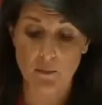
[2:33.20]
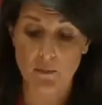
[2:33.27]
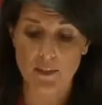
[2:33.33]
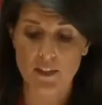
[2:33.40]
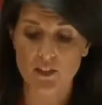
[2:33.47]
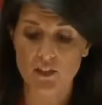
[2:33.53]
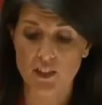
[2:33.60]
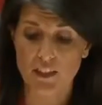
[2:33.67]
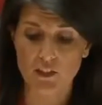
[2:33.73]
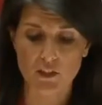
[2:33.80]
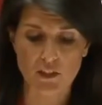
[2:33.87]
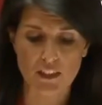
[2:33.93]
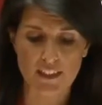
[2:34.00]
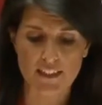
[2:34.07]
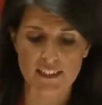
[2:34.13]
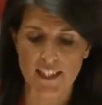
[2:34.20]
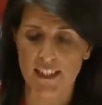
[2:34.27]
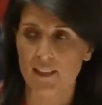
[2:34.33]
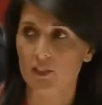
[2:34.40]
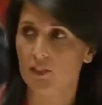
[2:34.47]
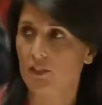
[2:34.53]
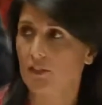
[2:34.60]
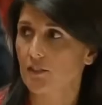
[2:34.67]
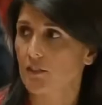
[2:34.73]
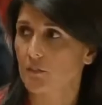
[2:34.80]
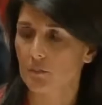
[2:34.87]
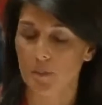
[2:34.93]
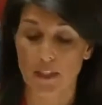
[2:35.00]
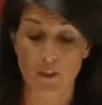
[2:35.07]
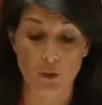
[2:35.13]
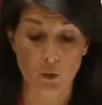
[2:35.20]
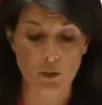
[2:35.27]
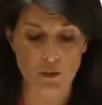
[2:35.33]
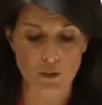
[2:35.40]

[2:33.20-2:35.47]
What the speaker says: UN Security Council meeting, it's